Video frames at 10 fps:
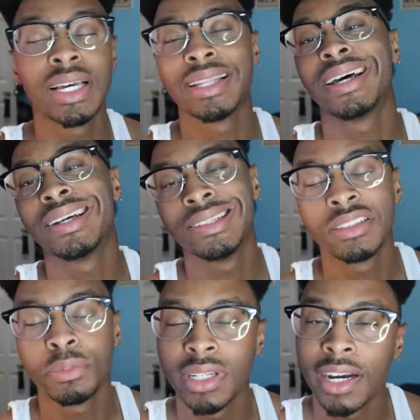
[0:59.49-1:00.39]
I like
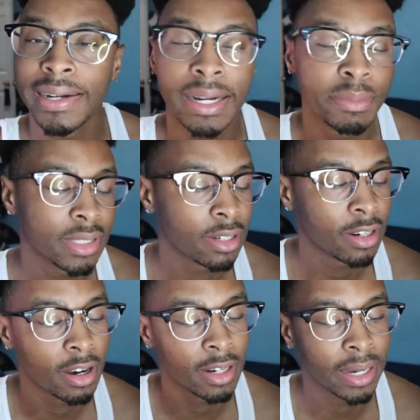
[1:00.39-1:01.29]
some of y'all comments and
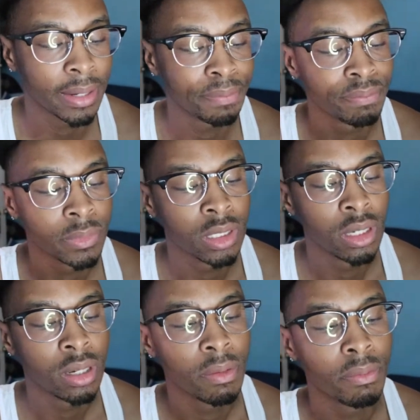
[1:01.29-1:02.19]
all that.
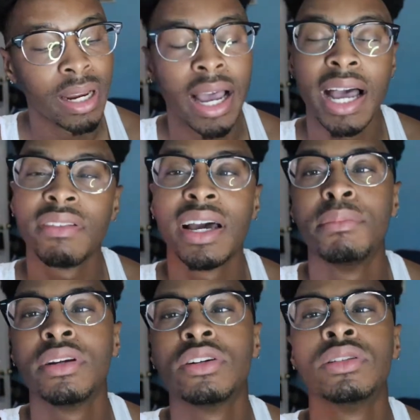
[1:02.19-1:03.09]
But I have
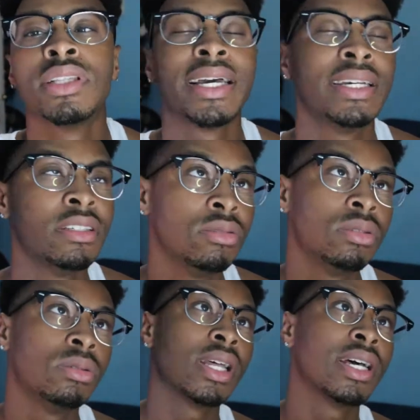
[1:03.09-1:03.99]
not been on like
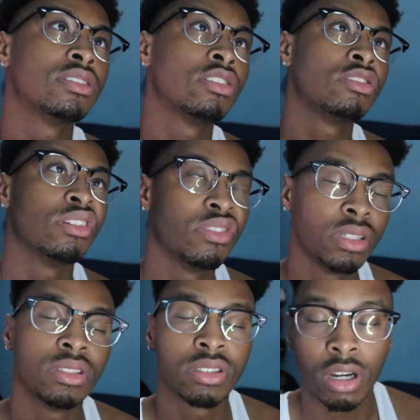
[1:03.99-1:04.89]
YouTube, searching the
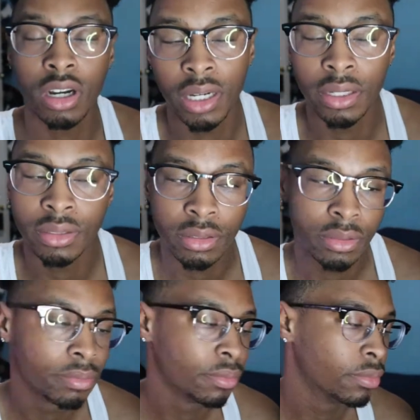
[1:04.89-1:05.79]
videos and all that.
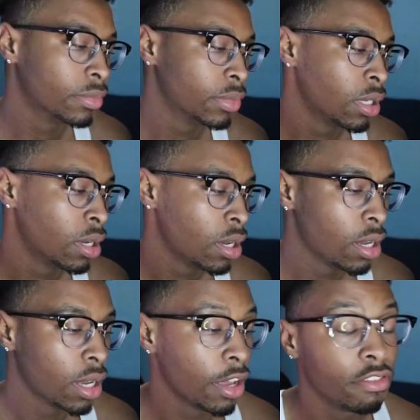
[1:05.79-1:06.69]

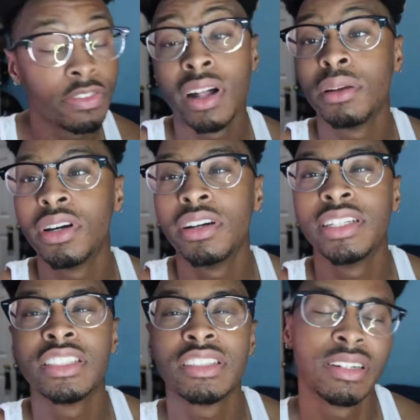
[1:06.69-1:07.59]
If you follow me on
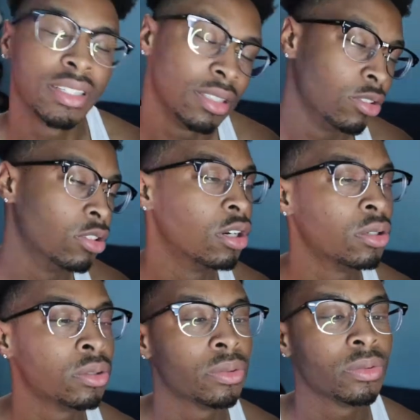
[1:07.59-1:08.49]
Instagram, do you
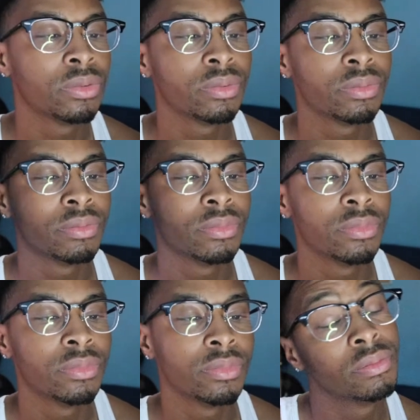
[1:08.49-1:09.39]
know?
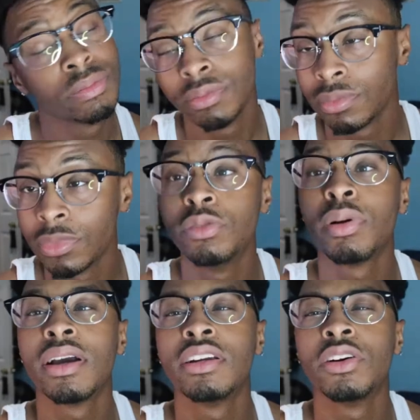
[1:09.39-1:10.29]
You
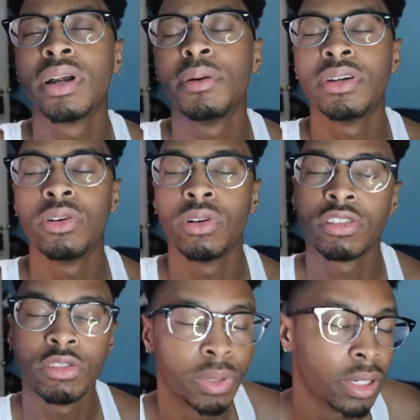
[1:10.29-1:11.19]
probably know what I've been going
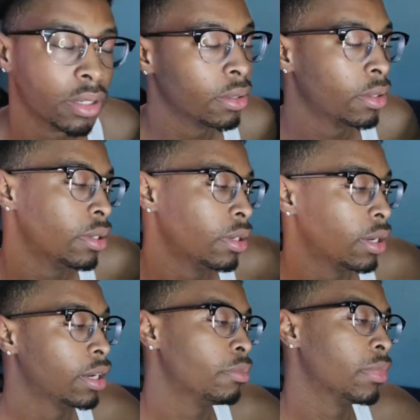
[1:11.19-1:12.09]
through, but
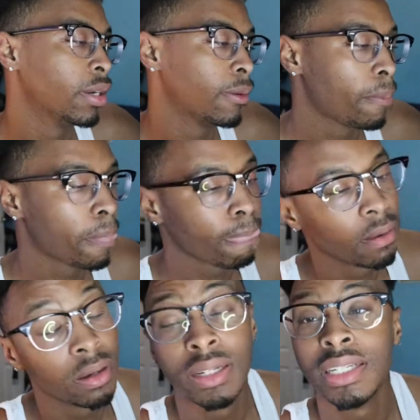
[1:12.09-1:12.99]
hey man,
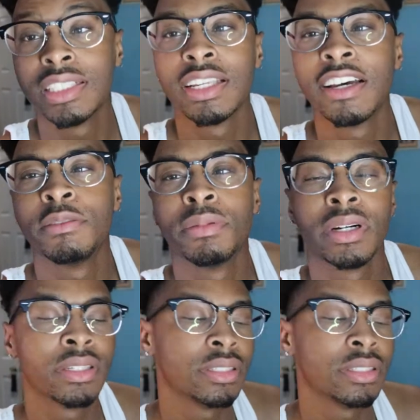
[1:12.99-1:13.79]
it's life, bro.